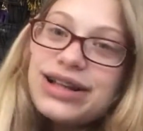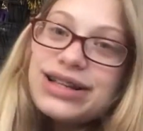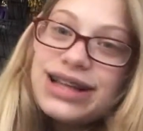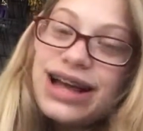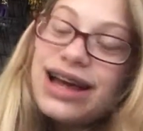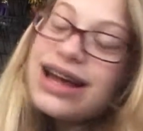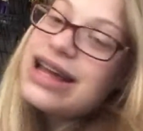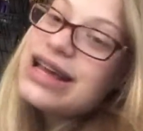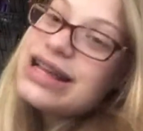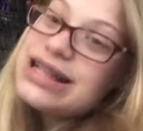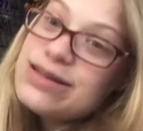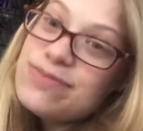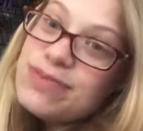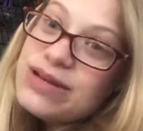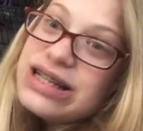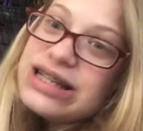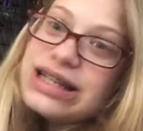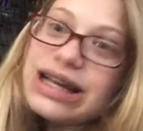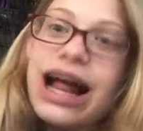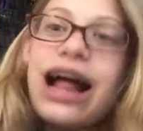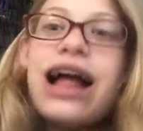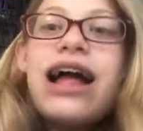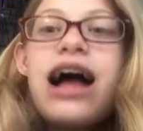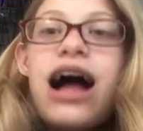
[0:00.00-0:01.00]
I can't speak
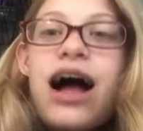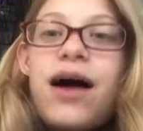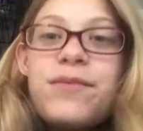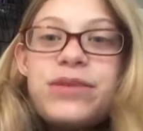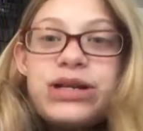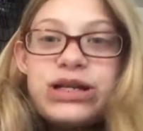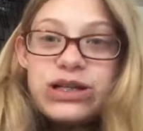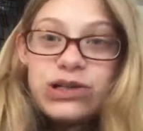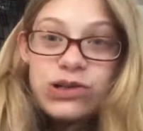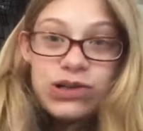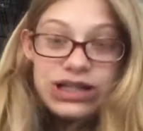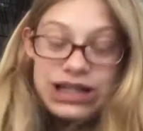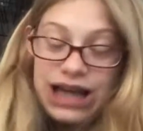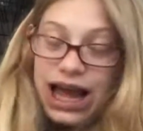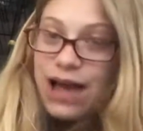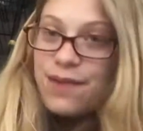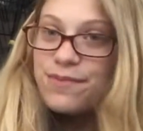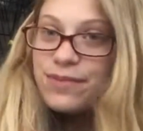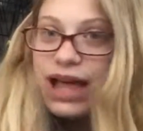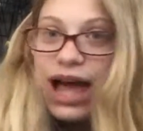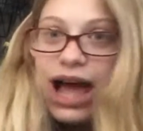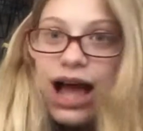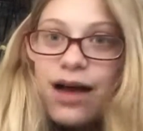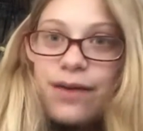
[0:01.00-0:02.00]
today. I'm going to do a
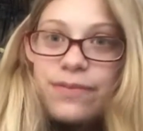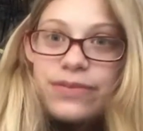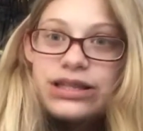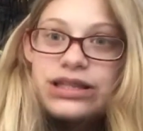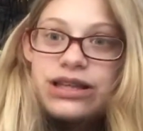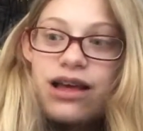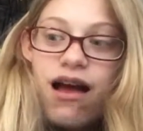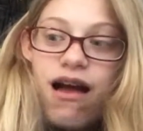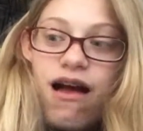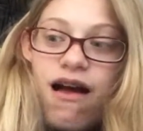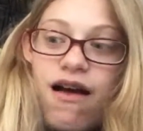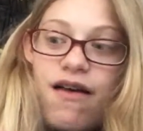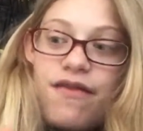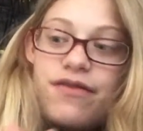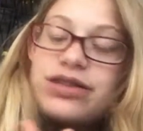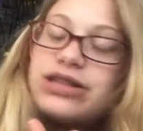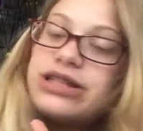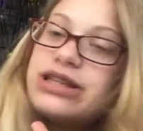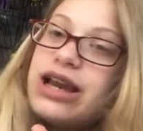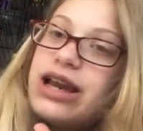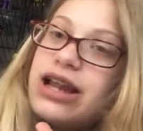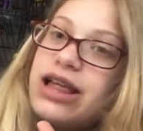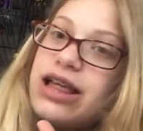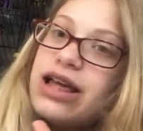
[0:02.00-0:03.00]
time lapse of
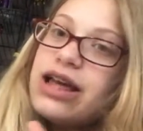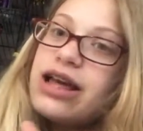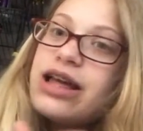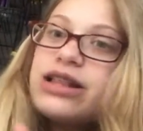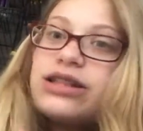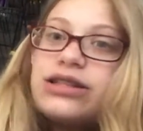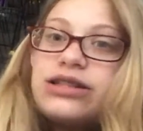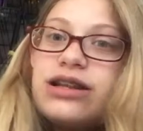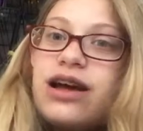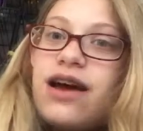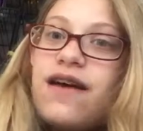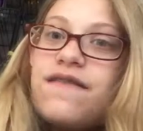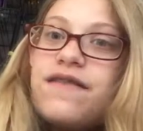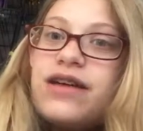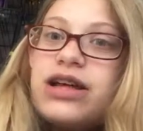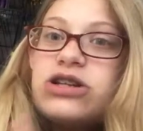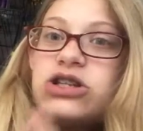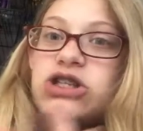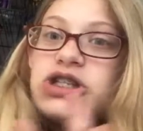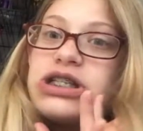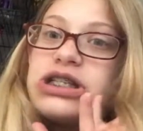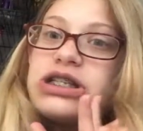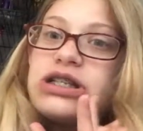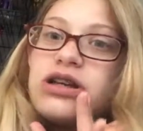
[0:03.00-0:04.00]
studying and stuff
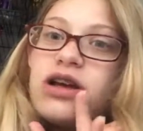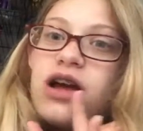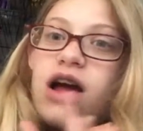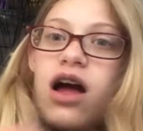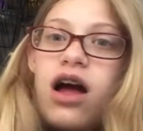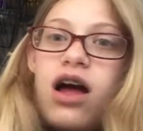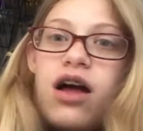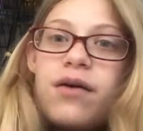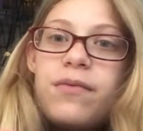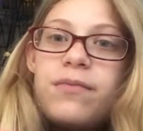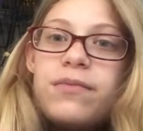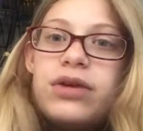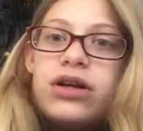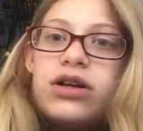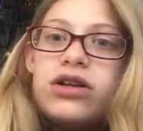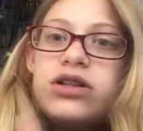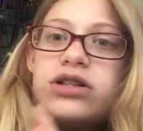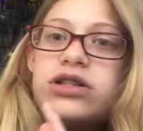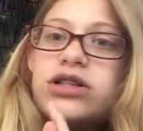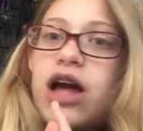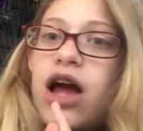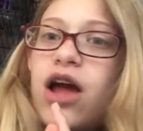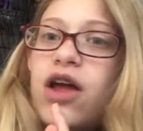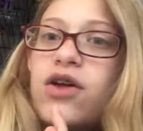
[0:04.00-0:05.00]
and just um,
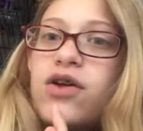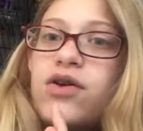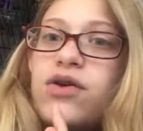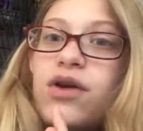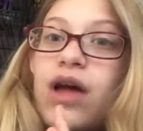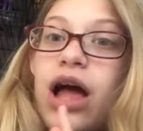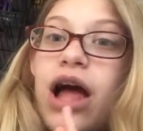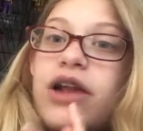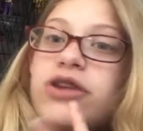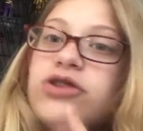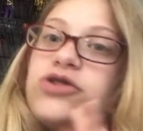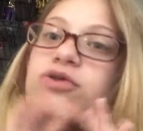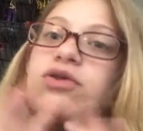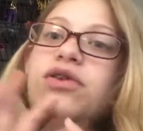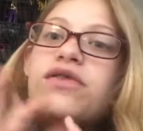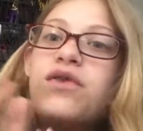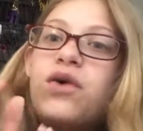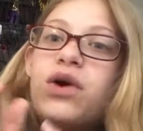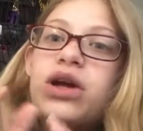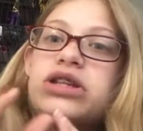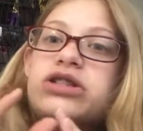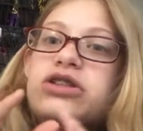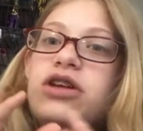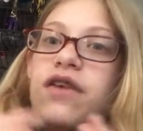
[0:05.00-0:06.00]
tie and do a
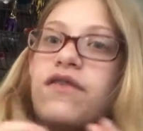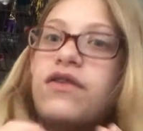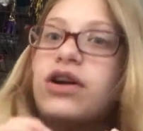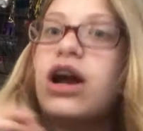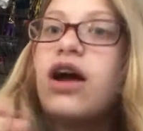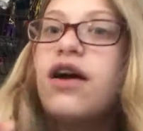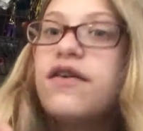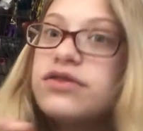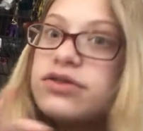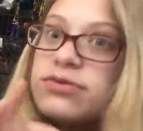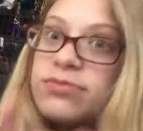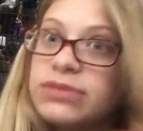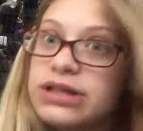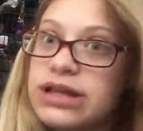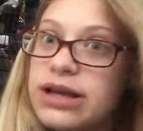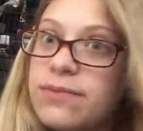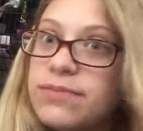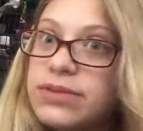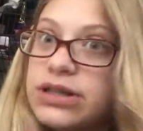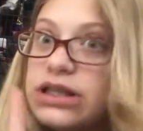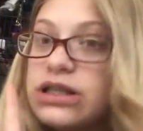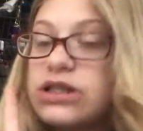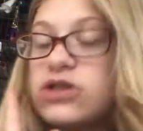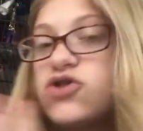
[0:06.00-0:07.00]
voiceover of some
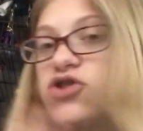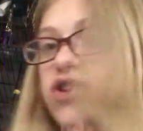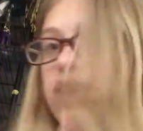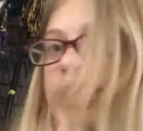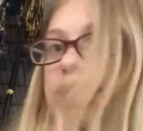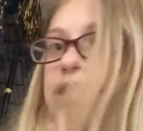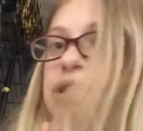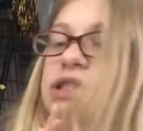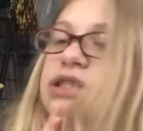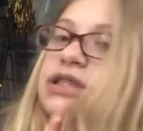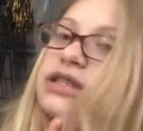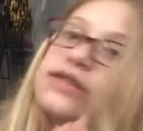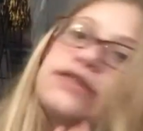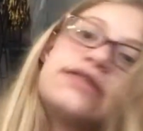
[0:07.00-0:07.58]
tips and tricks and